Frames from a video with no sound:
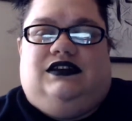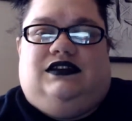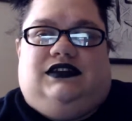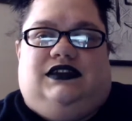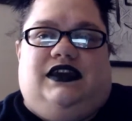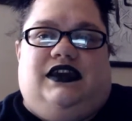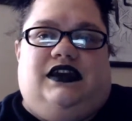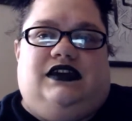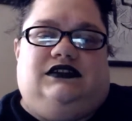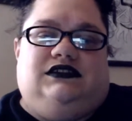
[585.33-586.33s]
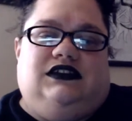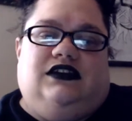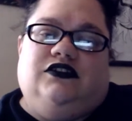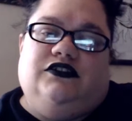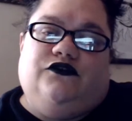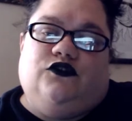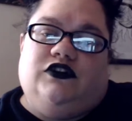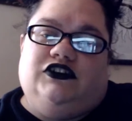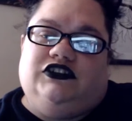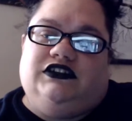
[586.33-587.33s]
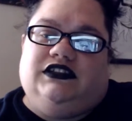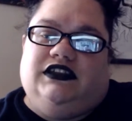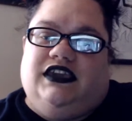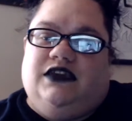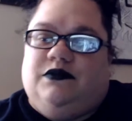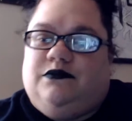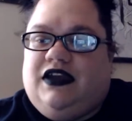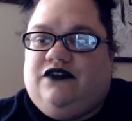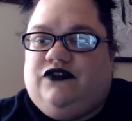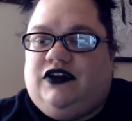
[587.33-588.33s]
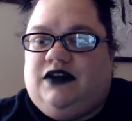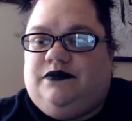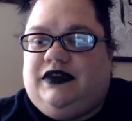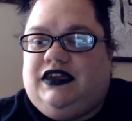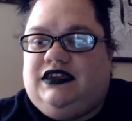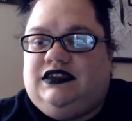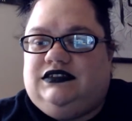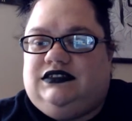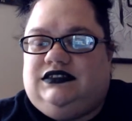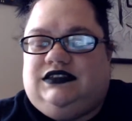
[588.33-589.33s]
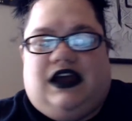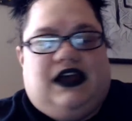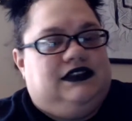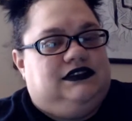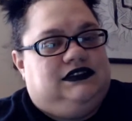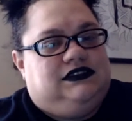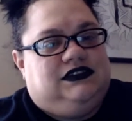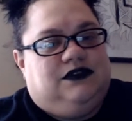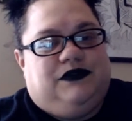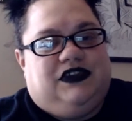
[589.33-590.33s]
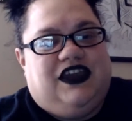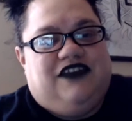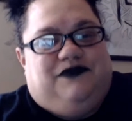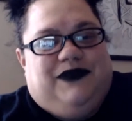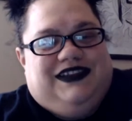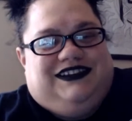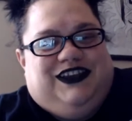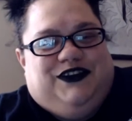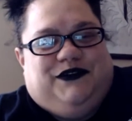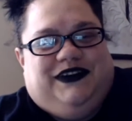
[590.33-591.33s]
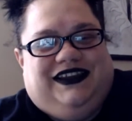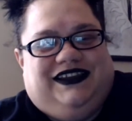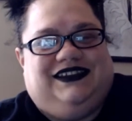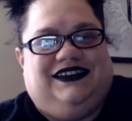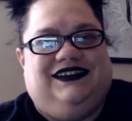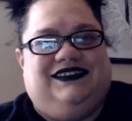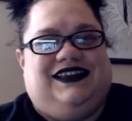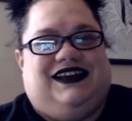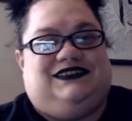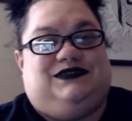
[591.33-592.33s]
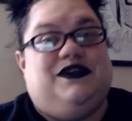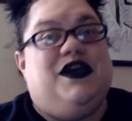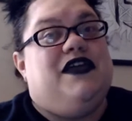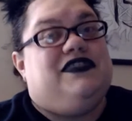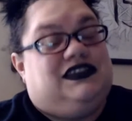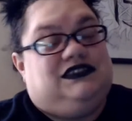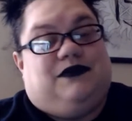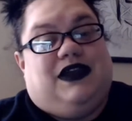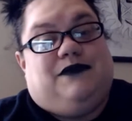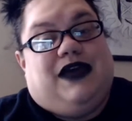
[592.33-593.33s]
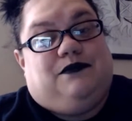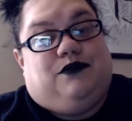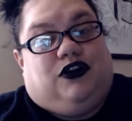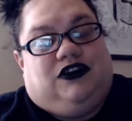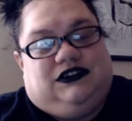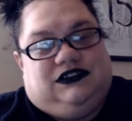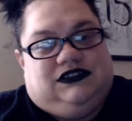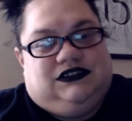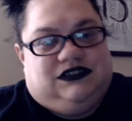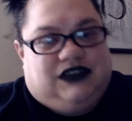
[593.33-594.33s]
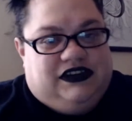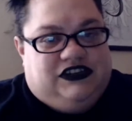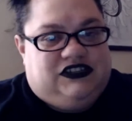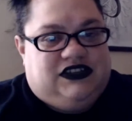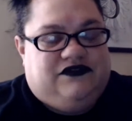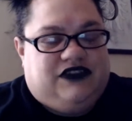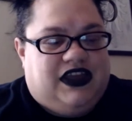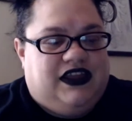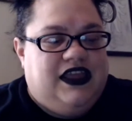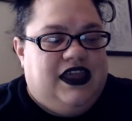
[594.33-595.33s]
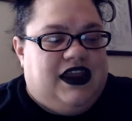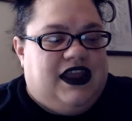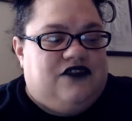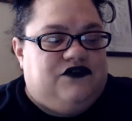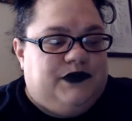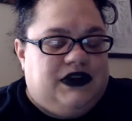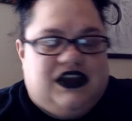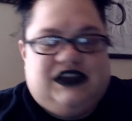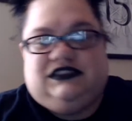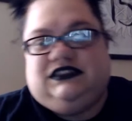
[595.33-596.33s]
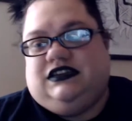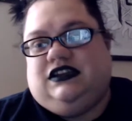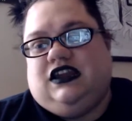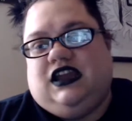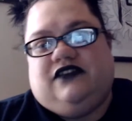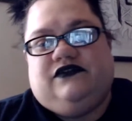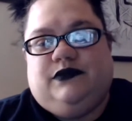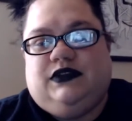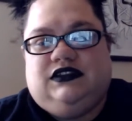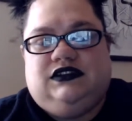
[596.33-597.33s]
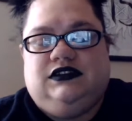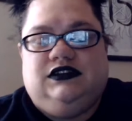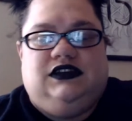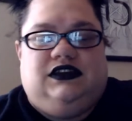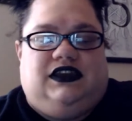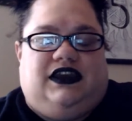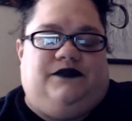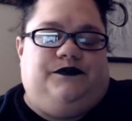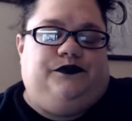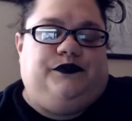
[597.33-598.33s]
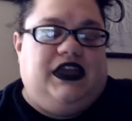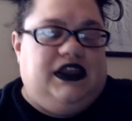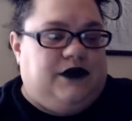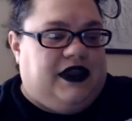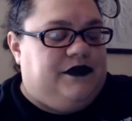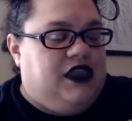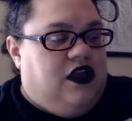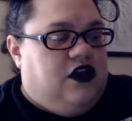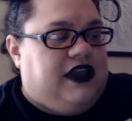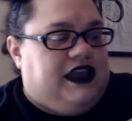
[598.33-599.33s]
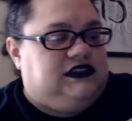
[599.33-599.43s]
Yes, unfortunately, keeping my foot up is not something I've been doing. That's that's my bad part. Is I just have not. I haven't been icing it. I haven't been. Yeah. But anyway, okay.